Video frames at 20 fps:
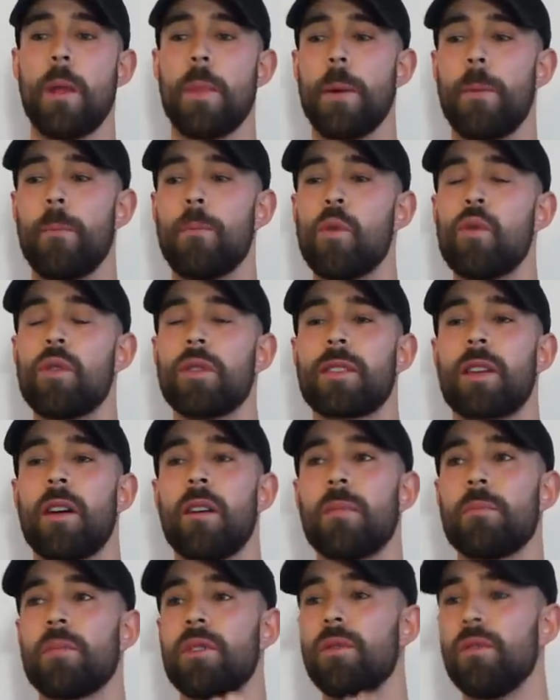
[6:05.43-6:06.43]
The more
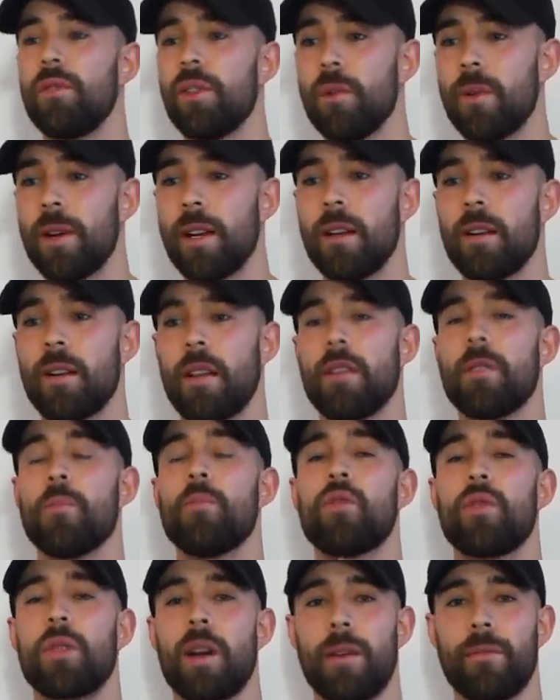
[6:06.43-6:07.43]
times you do it, the
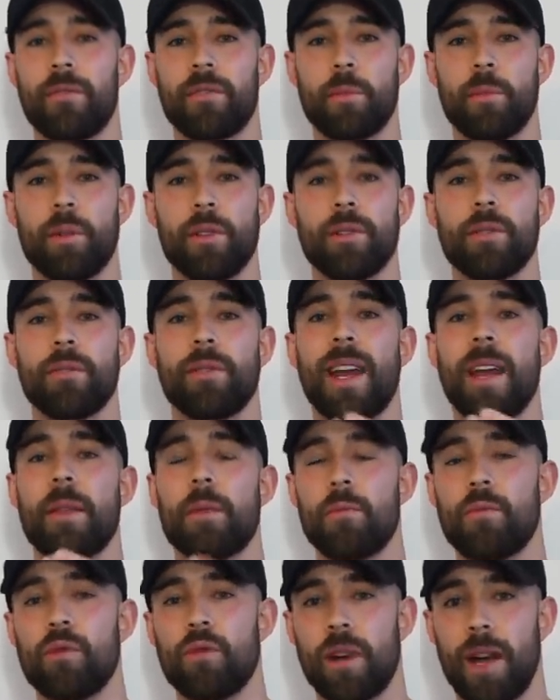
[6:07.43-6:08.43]
more comfortable you'll
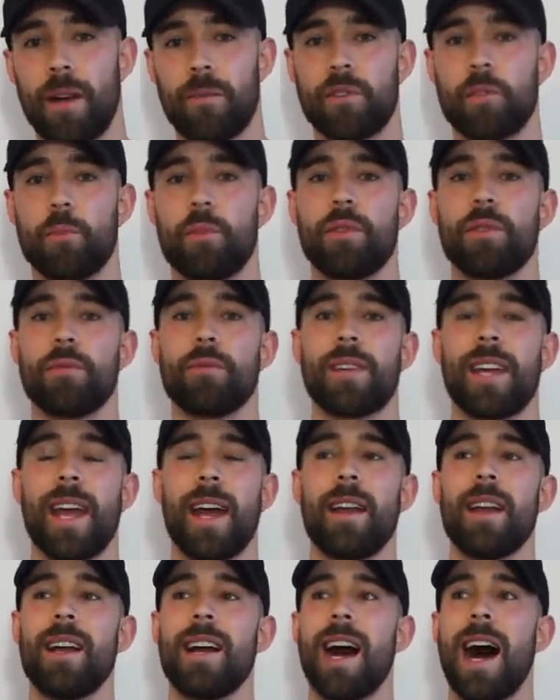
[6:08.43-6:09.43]

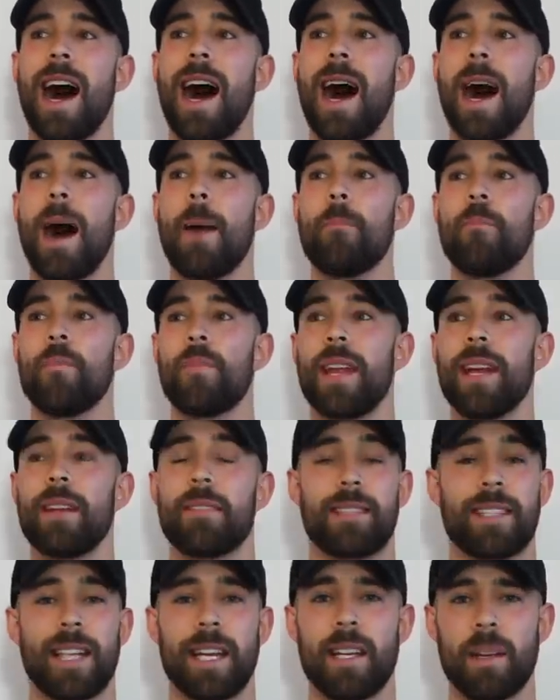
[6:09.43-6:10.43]
get,
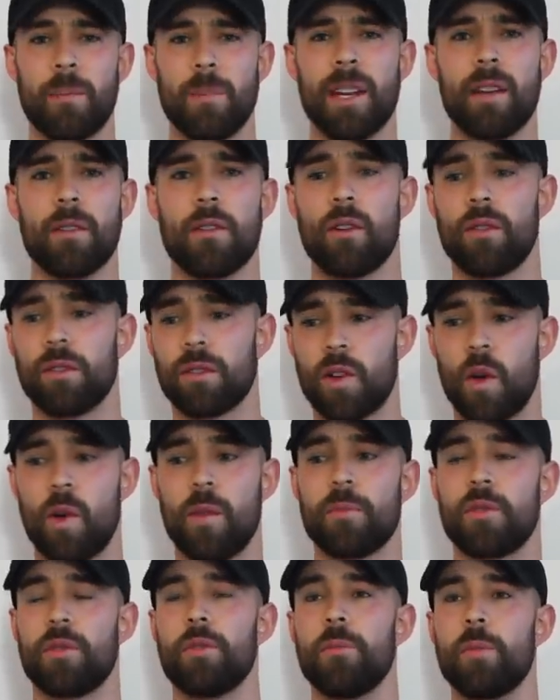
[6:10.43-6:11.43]
It's taken me a long
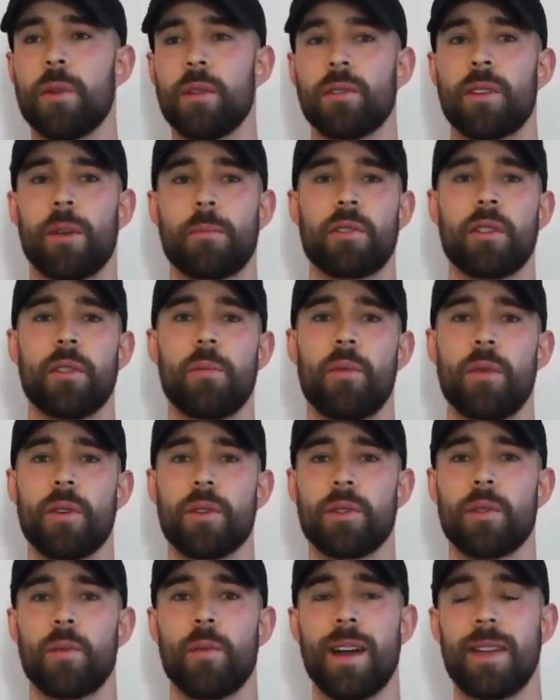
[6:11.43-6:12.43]
time to build up to the
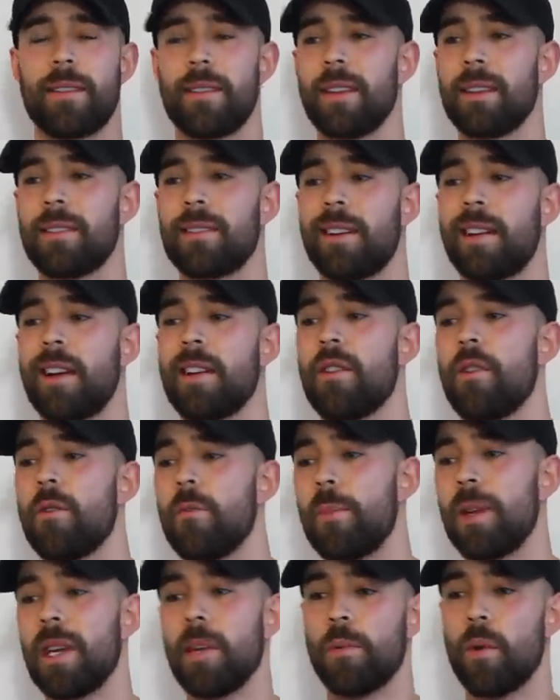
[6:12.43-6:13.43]
point to wear things that I know
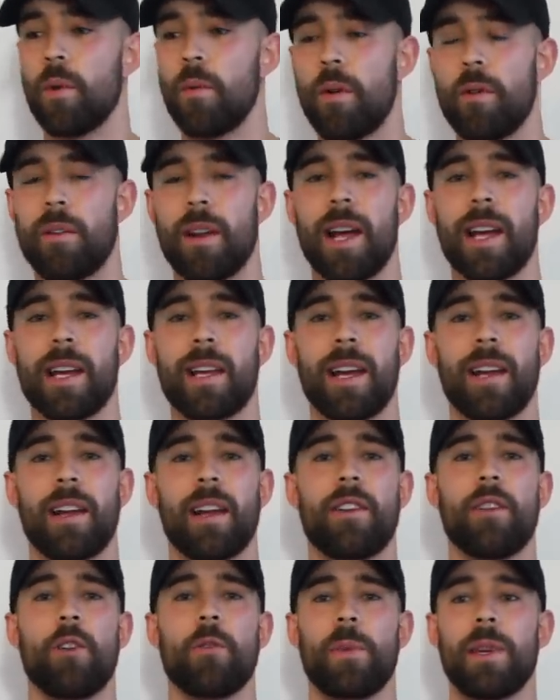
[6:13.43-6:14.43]
people won't like and
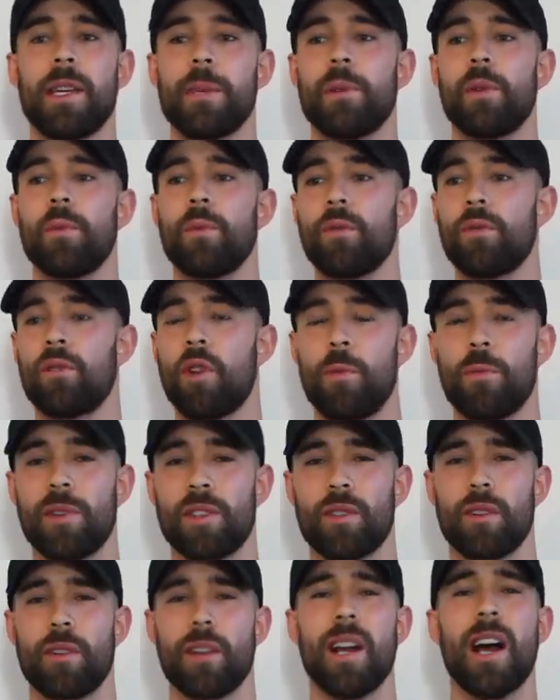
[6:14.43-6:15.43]
I know people will
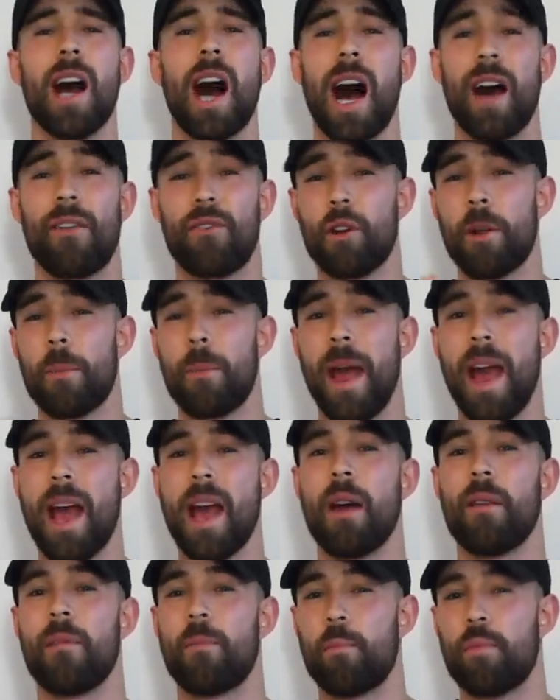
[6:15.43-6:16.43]
comment on. I've got a
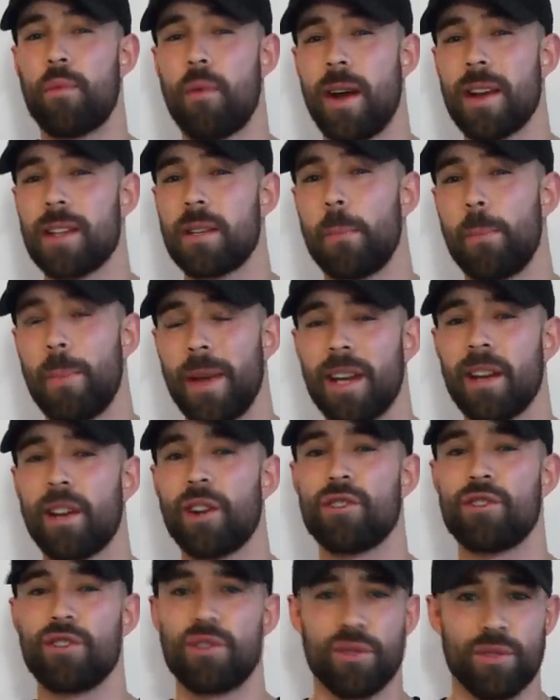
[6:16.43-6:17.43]
pair of bright
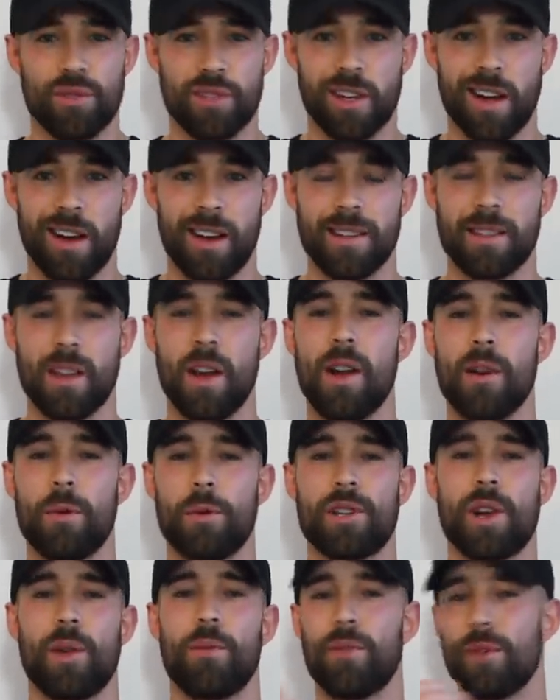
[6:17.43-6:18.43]
pink shoes, guys,
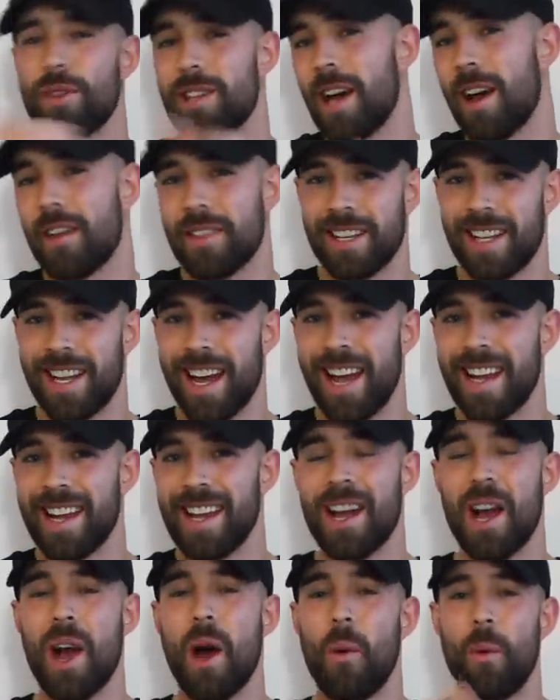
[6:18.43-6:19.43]
which I wore the other day
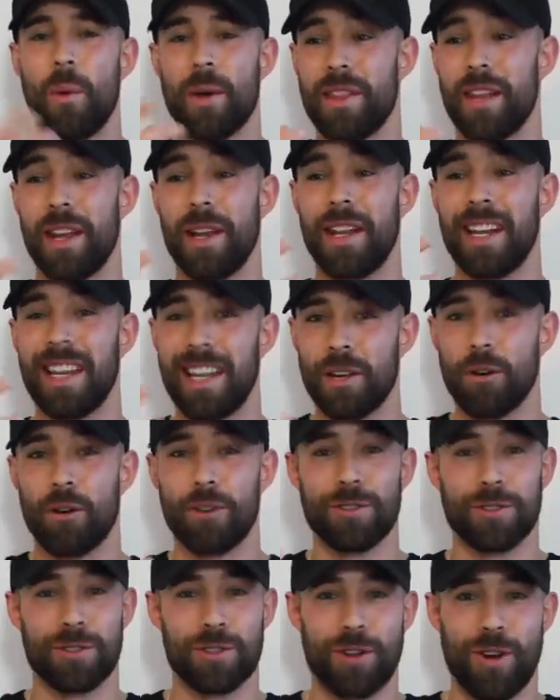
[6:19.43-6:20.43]
with
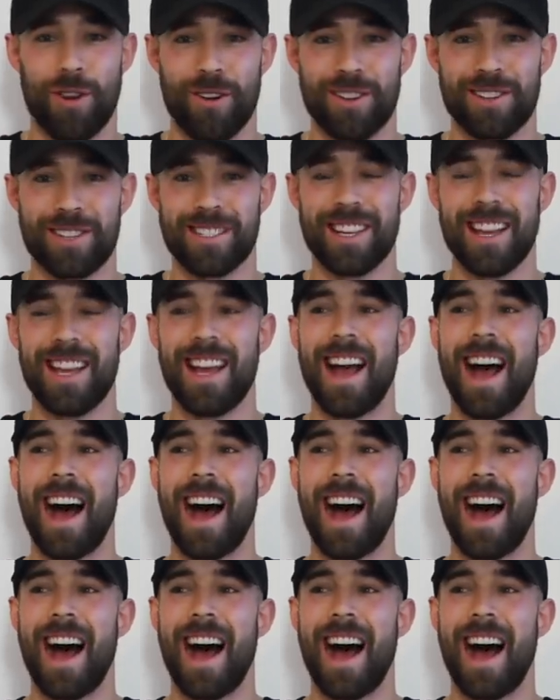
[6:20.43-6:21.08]
neon socks.